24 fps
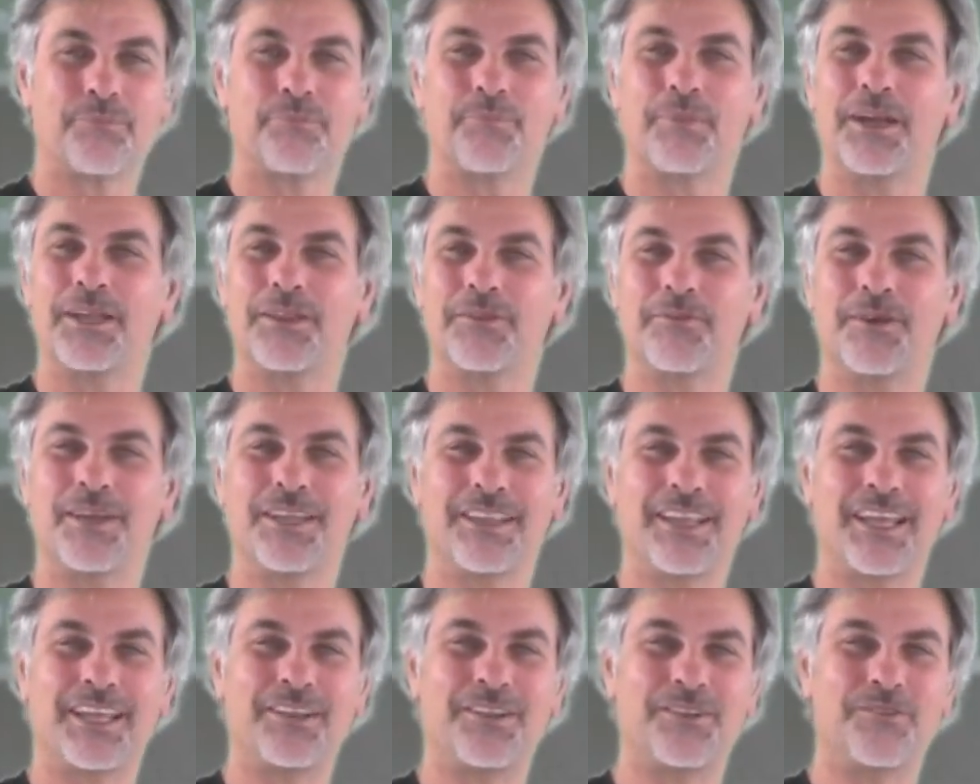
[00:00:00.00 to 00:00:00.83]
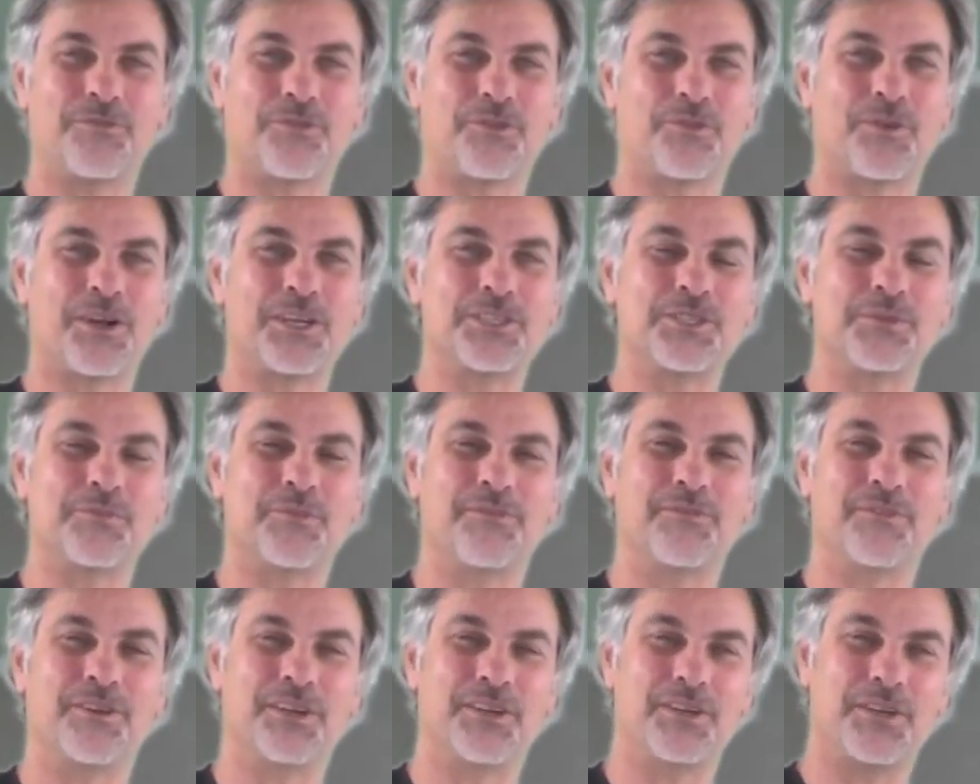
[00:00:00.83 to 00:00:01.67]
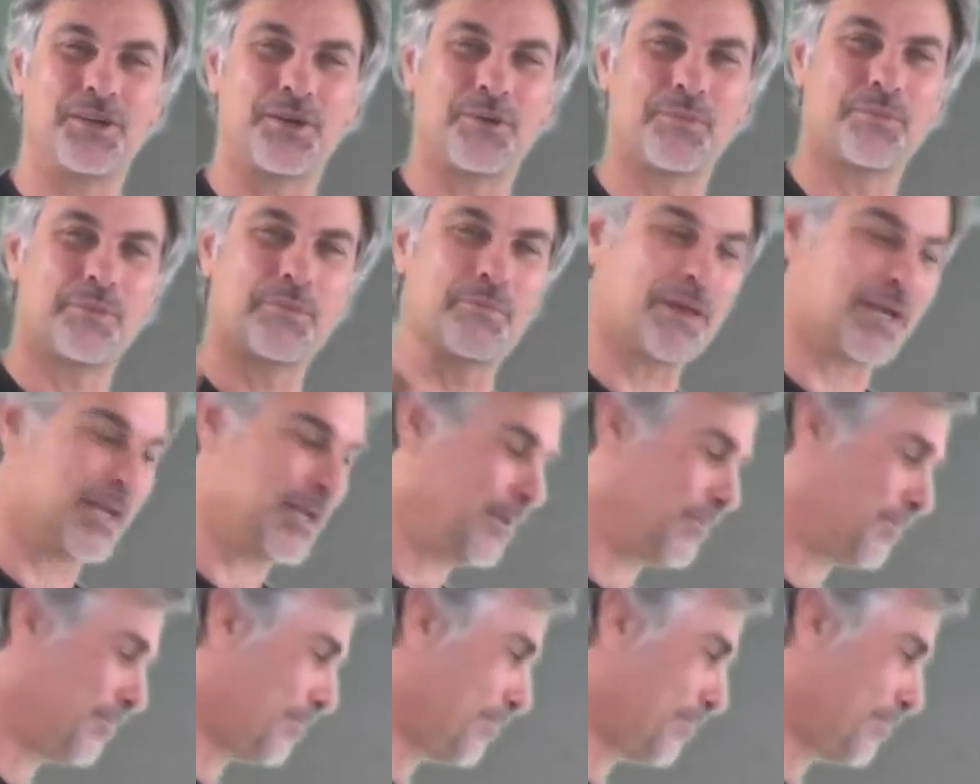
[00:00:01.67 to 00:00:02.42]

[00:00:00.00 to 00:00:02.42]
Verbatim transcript: by the way, thank you for watching my video. Bye-bye.